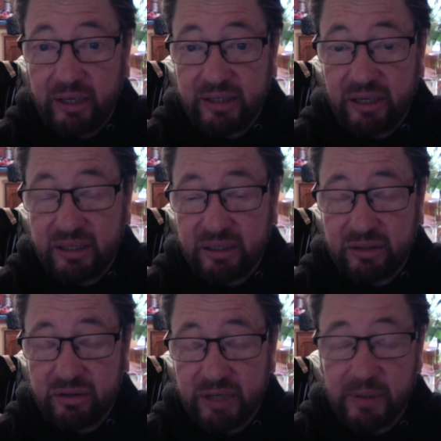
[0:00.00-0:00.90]
as a
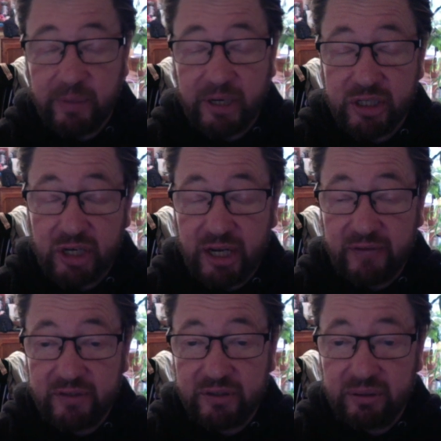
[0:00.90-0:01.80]
transplant patient you have
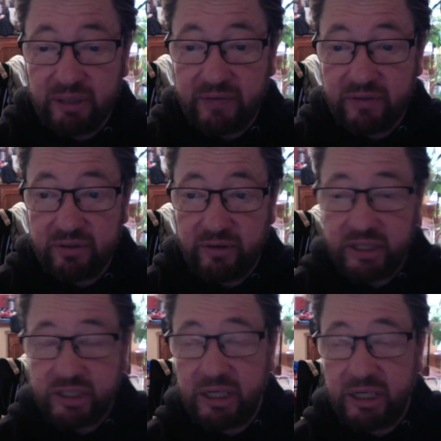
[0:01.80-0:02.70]
to sort of
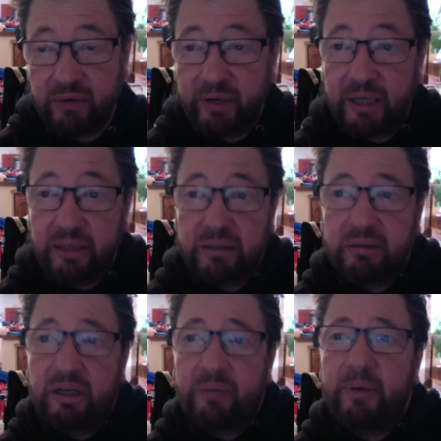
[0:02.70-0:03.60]
get your head around,
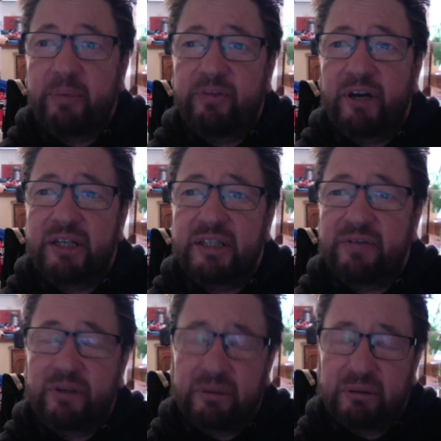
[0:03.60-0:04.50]
and people find it
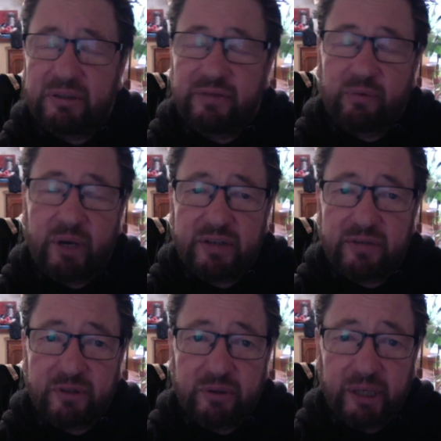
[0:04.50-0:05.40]
different ways
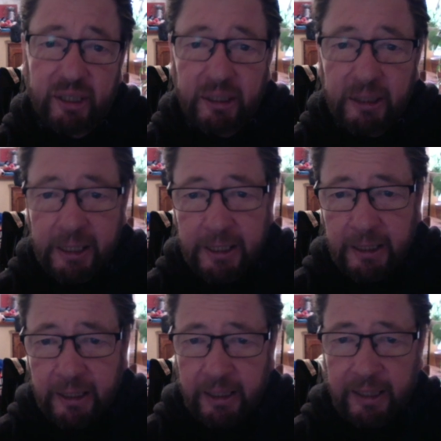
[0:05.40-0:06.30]
of doing it.
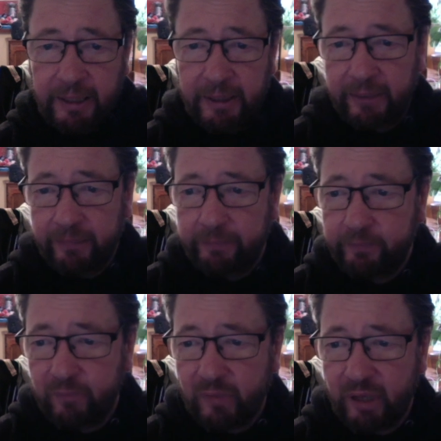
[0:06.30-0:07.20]

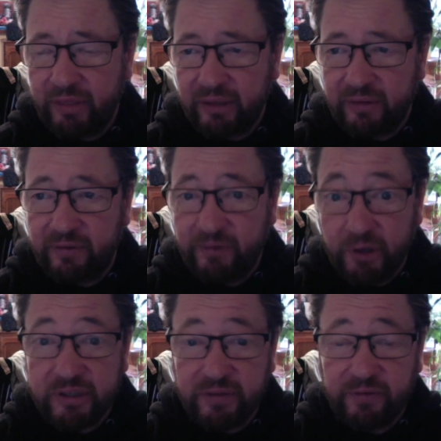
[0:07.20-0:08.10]
I think the
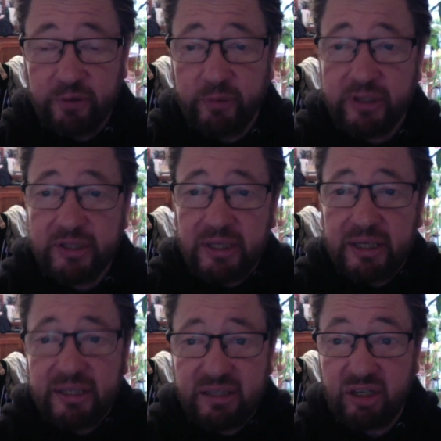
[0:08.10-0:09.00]
first and foremost thing
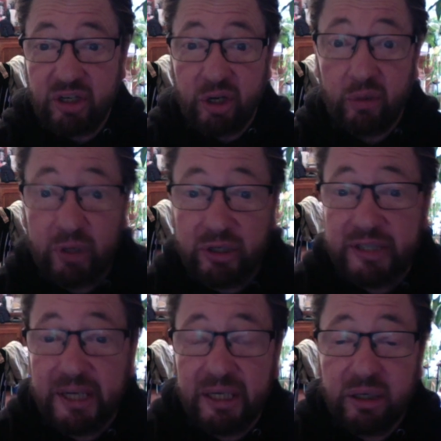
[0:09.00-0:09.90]
is that you know what you're
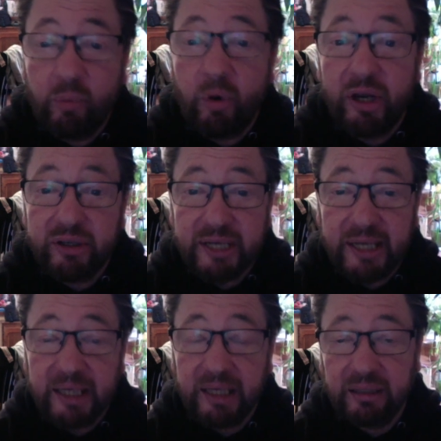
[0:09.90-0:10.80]
taking and why you're
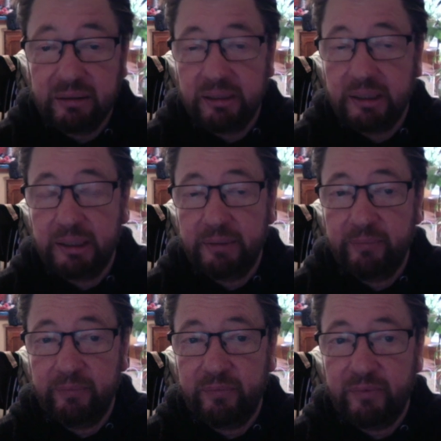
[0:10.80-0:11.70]
taking it.
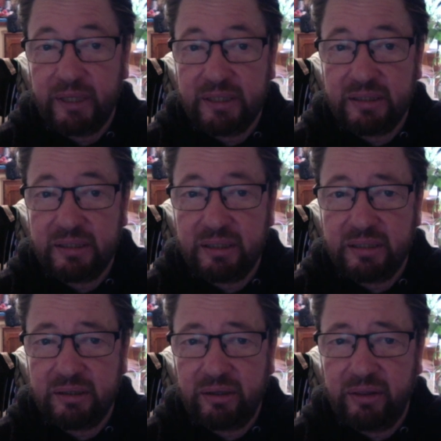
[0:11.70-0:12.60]

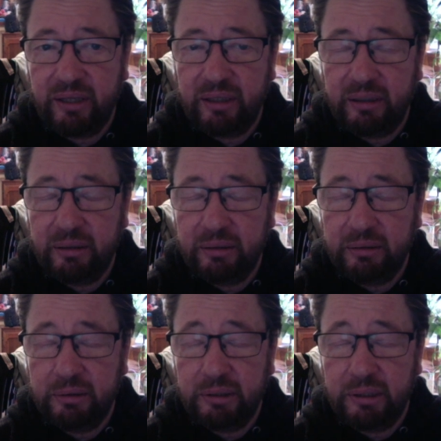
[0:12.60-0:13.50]
That's I think a
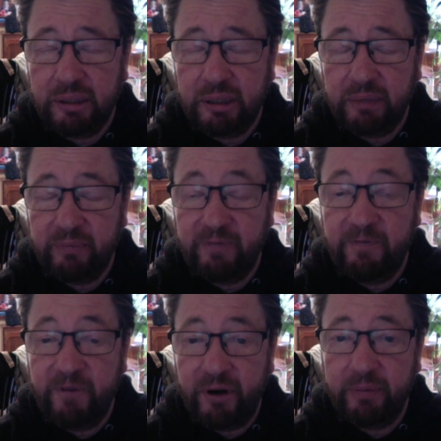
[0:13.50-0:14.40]

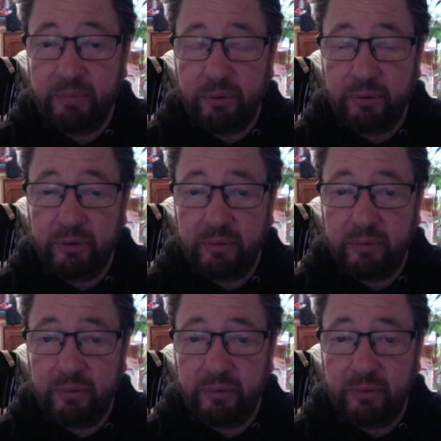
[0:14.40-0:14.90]
very important